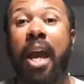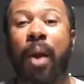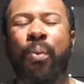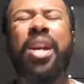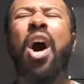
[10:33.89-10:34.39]

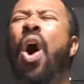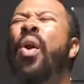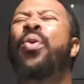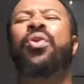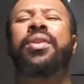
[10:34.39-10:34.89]
We all
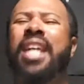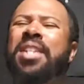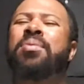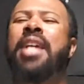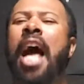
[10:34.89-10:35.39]
know it's going to take
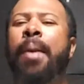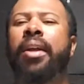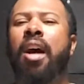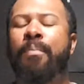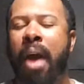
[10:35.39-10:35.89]
some time to
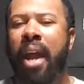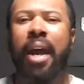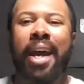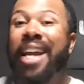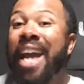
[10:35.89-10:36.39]
come back.
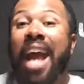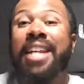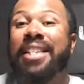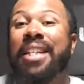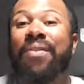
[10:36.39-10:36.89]
He hadn't
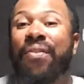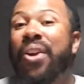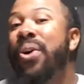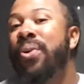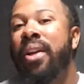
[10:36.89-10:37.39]
seen the
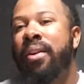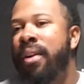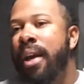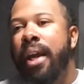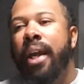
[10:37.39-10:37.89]
field
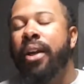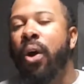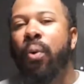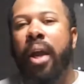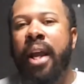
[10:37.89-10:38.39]
in
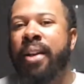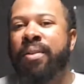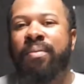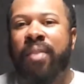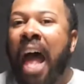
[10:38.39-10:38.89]

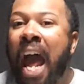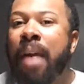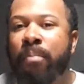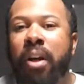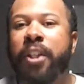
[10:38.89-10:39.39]

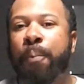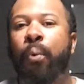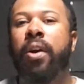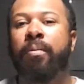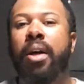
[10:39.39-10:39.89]
9 months
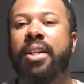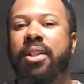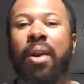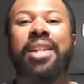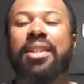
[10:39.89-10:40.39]
pretty much.
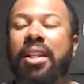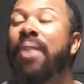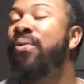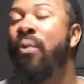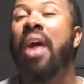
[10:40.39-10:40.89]
So that's
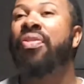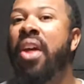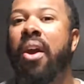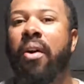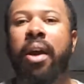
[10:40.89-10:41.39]
tough right
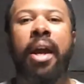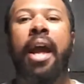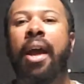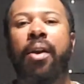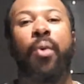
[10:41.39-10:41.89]
there.
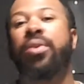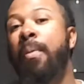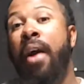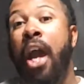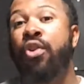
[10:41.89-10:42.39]
We're talking
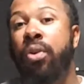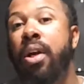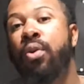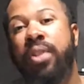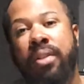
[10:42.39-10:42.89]
about Andrew
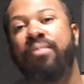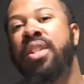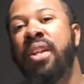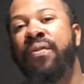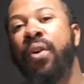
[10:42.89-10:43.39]
Luck, who's
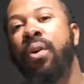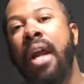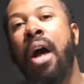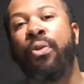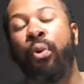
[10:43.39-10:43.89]
seen the field
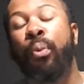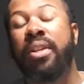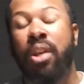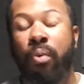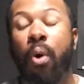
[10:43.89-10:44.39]
now 3 weeks
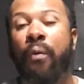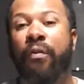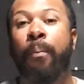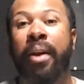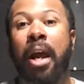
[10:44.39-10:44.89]
in a row
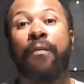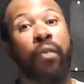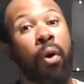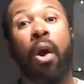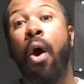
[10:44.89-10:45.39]
from being out
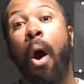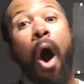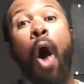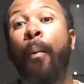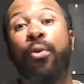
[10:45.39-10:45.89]
for
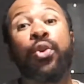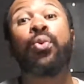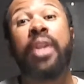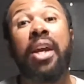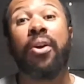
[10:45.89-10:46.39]
almost 2
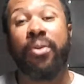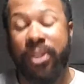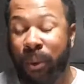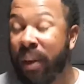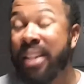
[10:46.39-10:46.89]
years.
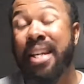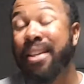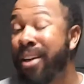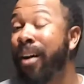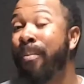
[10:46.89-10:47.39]
So let's not
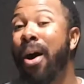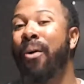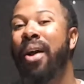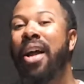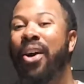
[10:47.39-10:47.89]
talk
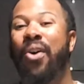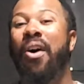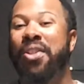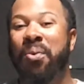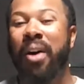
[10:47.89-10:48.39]
about
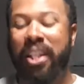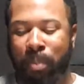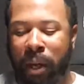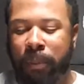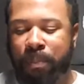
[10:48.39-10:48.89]
Carson Wentz.
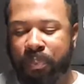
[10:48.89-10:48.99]
But